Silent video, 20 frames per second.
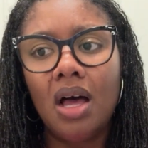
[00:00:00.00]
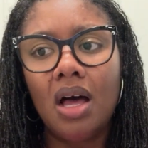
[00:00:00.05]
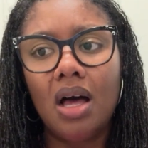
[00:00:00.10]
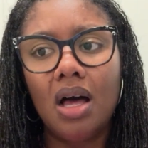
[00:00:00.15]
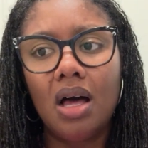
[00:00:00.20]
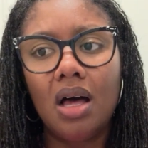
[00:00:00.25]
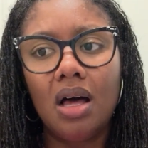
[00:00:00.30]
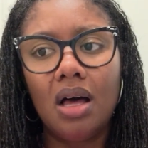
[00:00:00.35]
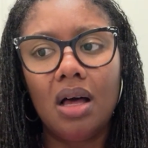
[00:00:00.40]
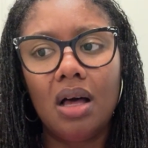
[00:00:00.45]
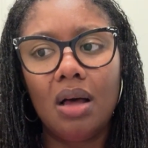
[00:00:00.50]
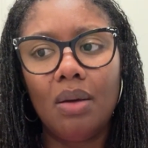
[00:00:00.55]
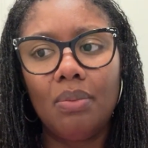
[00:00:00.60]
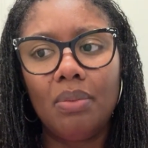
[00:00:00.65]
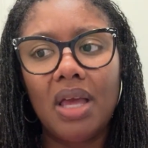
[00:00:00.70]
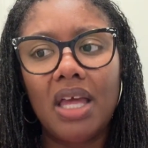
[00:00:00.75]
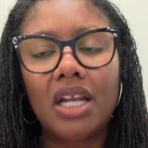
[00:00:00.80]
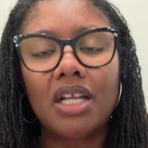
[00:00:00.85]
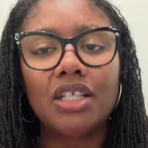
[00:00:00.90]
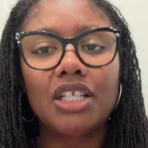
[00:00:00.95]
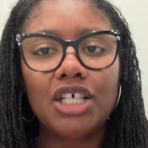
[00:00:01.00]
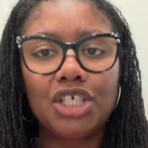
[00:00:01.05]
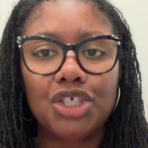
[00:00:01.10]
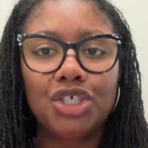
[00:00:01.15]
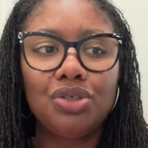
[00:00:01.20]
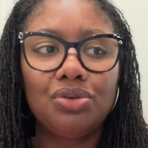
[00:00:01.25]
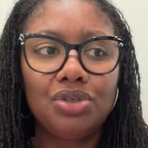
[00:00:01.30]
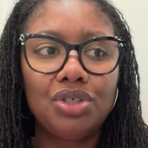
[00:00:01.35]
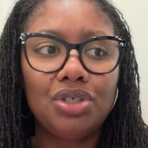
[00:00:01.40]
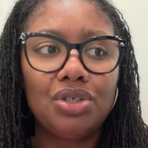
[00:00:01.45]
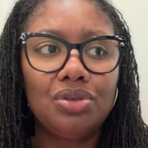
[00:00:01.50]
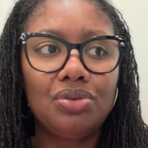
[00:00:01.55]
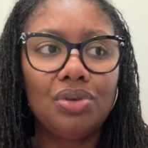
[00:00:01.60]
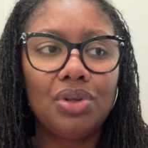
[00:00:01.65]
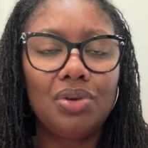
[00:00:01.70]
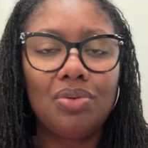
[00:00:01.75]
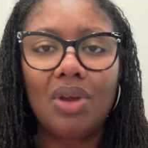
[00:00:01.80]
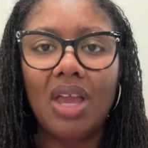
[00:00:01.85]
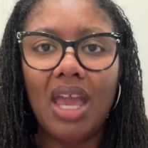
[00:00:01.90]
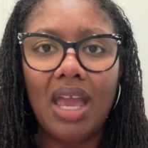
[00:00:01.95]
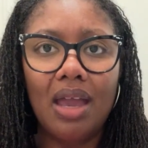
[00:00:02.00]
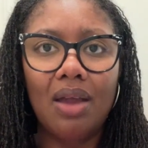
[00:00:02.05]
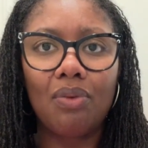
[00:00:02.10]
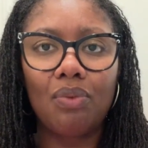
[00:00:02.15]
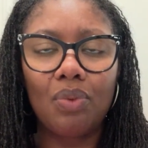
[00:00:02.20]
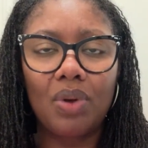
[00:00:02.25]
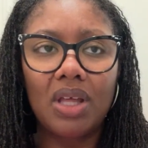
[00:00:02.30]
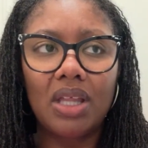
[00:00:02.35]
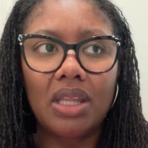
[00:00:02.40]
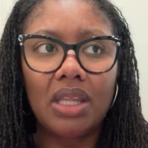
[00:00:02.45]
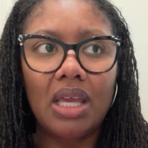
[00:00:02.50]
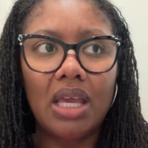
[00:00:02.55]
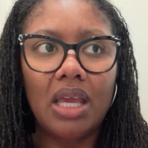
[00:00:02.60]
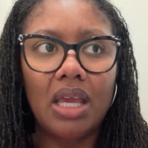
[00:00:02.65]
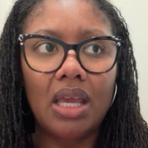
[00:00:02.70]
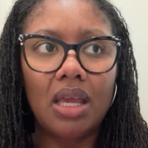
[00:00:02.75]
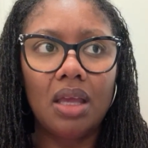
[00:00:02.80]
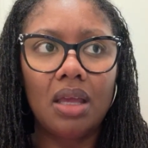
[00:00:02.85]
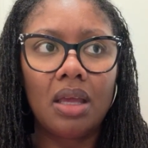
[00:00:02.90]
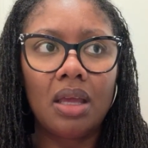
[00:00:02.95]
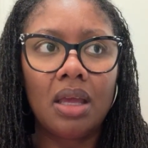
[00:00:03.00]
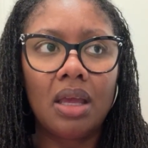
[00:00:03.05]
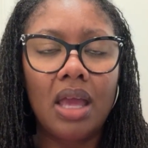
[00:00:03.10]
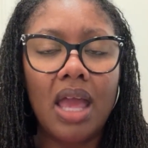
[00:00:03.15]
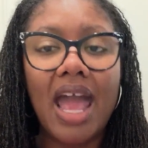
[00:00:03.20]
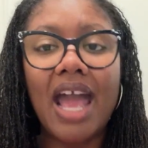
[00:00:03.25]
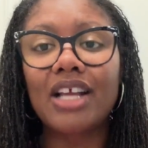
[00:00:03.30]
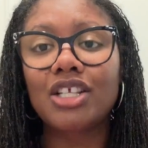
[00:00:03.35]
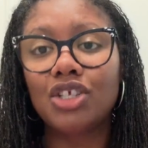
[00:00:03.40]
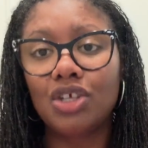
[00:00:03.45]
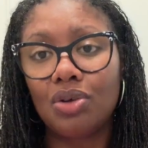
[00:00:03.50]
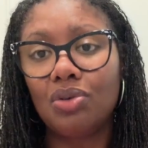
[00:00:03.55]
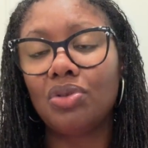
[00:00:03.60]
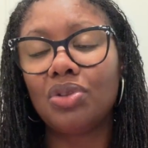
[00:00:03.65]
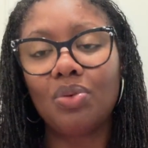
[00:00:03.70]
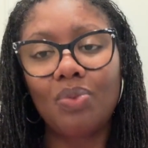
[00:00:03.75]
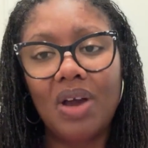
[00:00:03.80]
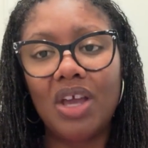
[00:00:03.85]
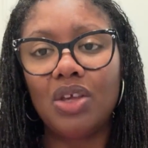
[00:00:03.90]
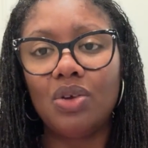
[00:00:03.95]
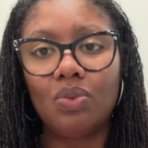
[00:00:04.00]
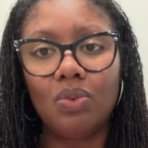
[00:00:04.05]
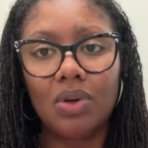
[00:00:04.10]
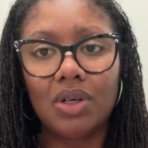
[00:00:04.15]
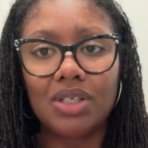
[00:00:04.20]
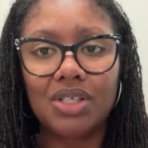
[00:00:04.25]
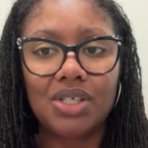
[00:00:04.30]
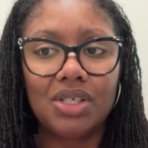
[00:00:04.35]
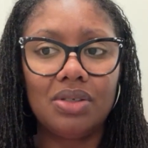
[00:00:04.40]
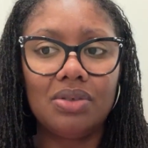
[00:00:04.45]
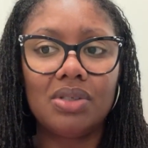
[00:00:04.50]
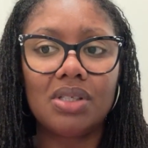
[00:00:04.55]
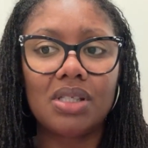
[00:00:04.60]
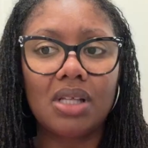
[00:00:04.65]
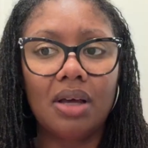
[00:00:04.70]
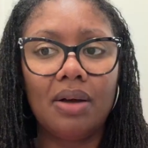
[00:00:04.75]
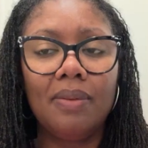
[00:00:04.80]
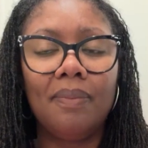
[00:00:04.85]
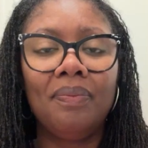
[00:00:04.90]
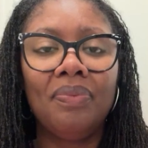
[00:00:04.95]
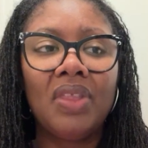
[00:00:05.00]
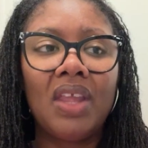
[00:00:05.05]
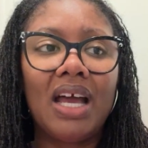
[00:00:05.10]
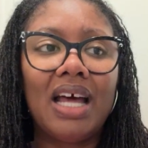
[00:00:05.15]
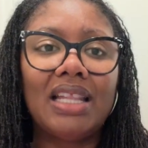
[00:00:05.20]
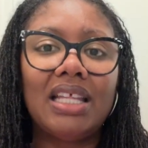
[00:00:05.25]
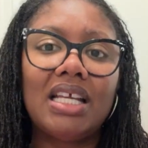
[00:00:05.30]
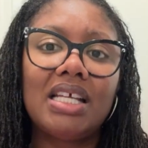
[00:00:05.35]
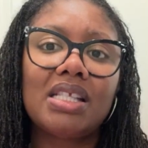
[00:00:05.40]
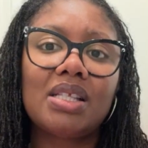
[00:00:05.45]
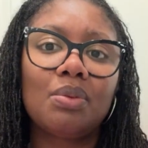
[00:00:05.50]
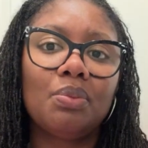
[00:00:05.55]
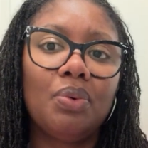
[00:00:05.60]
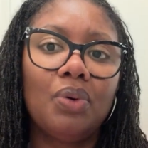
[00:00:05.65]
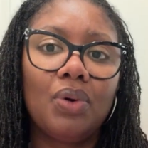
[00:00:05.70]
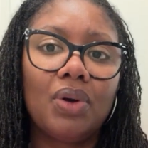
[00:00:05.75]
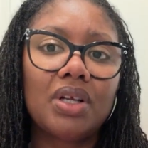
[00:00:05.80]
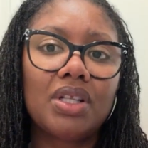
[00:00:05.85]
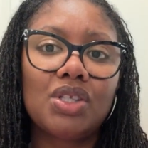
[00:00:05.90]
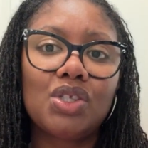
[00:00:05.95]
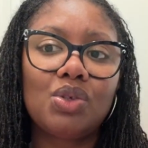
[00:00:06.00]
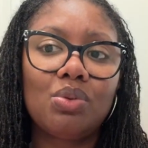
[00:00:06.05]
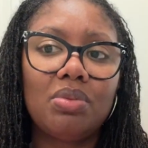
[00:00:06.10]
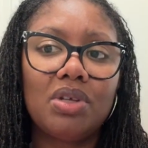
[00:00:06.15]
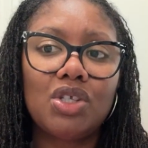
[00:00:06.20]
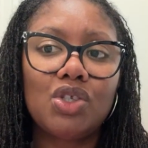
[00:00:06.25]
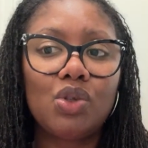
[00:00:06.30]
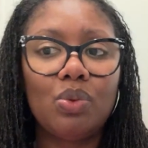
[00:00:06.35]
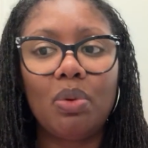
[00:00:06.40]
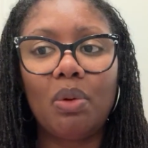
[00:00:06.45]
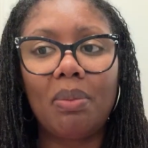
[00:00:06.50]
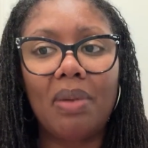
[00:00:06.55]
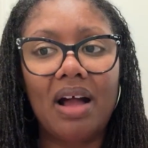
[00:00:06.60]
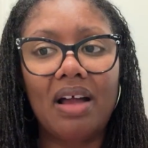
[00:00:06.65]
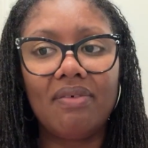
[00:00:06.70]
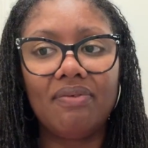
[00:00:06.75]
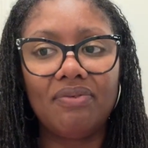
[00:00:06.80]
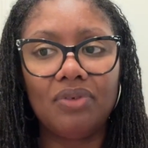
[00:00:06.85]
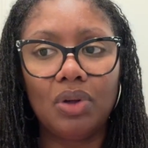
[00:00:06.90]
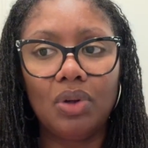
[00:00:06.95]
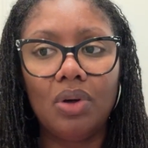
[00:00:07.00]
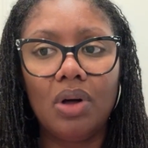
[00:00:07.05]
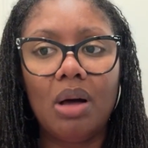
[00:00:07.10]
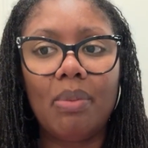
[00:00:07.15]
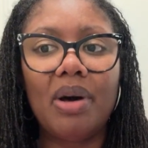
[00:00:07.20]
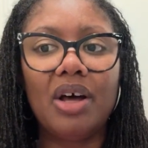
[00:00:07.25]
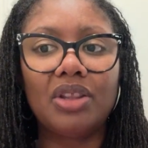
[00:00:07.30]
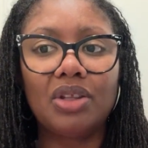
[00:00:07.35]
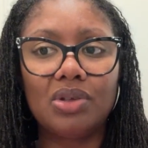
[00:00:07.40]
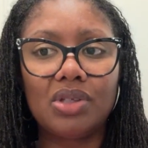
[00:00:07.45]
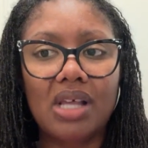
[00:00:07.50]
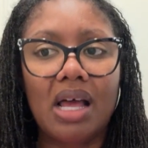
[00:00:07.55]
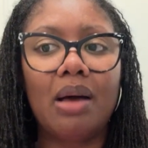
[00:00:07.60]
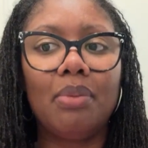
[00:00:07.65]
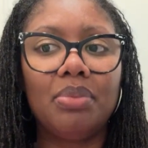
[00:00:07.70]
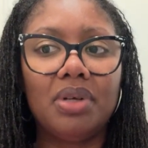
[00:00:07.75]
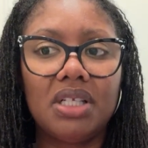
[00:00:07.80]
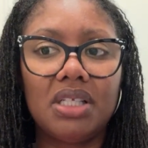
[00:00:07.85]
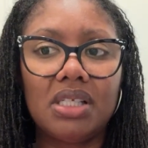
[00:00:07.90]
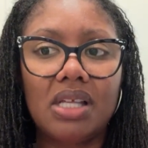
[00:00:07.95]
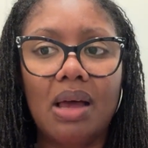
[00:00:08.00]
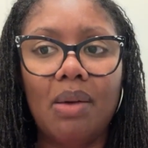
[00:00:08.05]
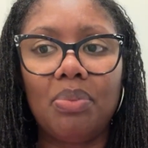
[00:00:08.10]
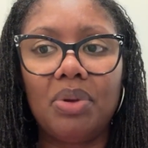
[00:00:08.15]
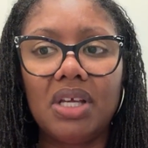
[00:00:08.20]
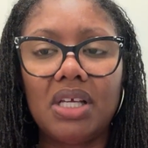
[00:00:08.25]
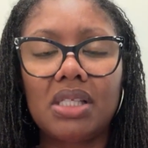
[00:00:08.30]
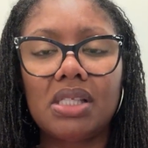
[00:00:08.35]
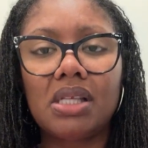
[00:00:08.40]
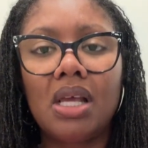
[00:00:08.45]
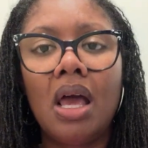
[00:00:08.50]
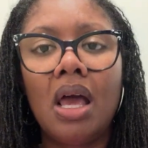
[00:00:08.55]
And unless you do, you can't really execute the way you want to. So I think it's important to be super mindful about those hot button topics.